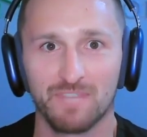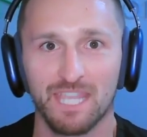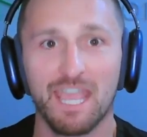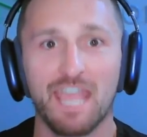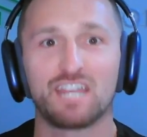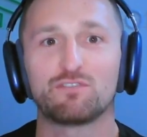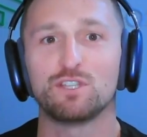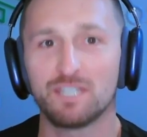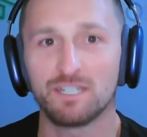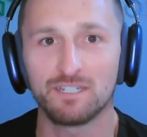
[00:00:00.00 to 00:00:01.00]
And if you
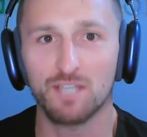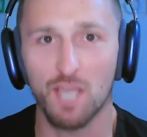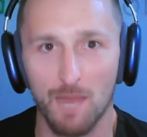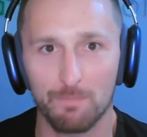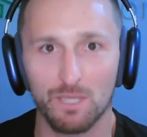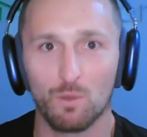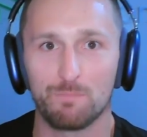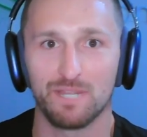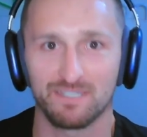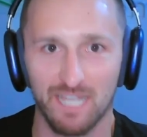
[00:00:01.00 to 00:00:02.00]
didn't copy what
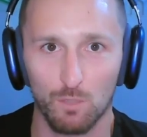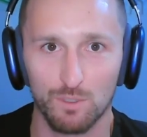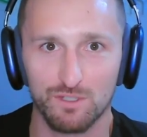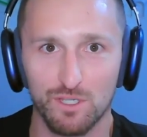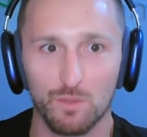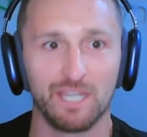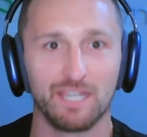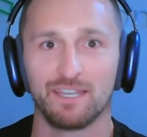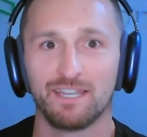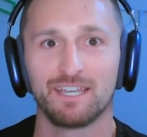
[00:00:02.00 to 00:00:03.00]
big tech was
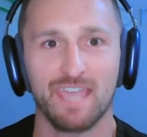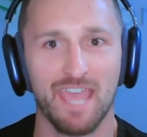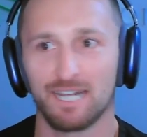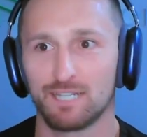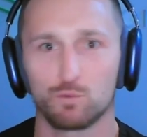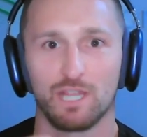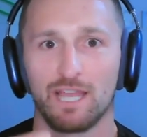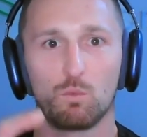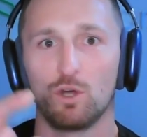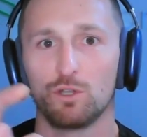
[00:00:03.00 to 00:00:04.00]
doing, candidates were
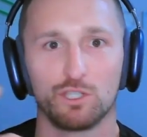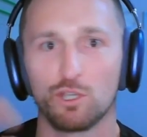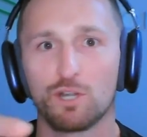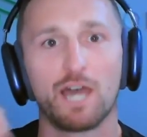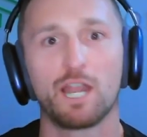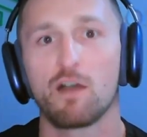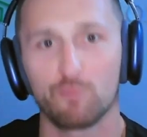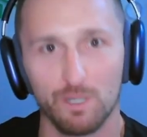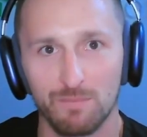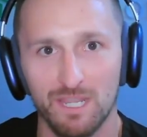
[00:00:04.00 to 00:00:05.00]
like, well, you're not
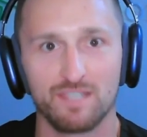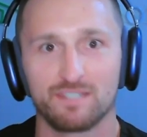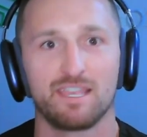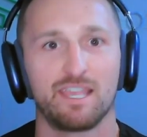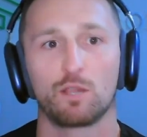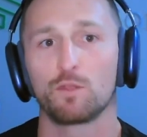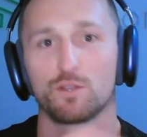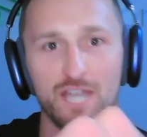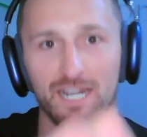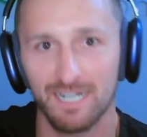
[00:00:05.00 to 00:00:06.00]
offering me this thing, or
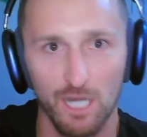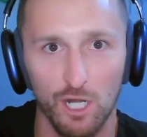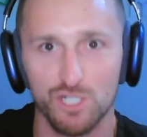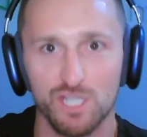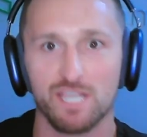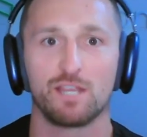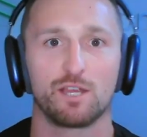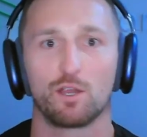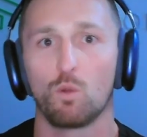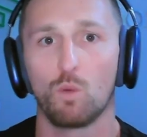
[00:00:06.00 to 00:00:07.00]
there's not an ERG
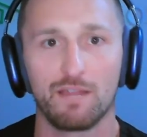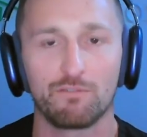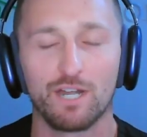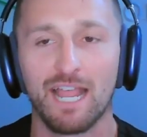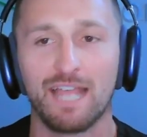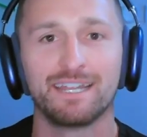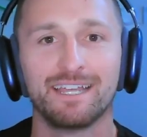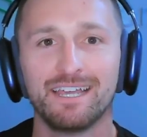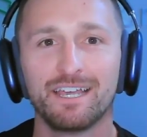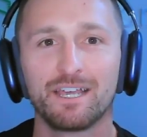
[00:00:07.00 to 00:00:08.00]
here or whatever. And
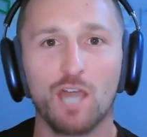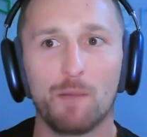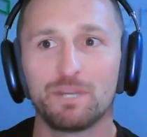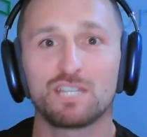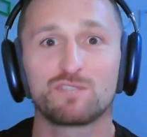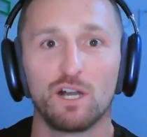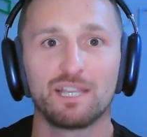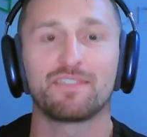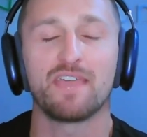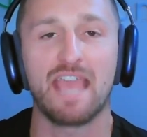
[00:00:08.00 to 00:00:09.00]
companies felt
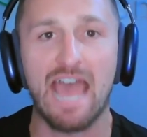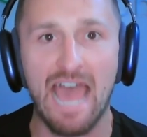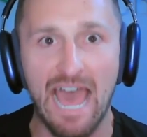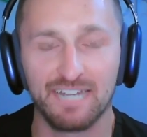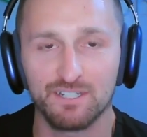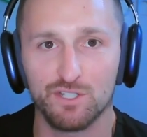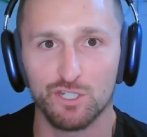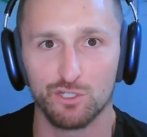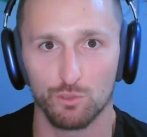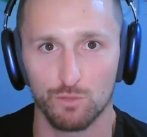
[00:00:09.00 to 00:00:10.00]
like they had to
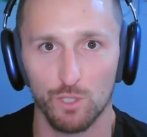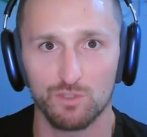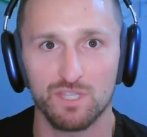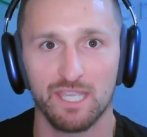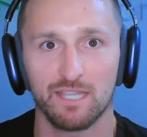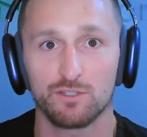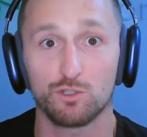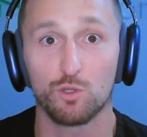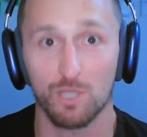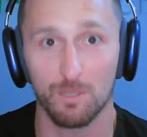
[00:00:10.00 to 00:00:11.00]
do those things
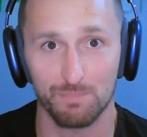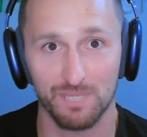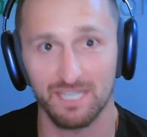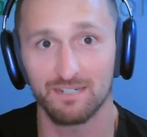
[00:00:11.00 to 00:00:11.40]
to compete,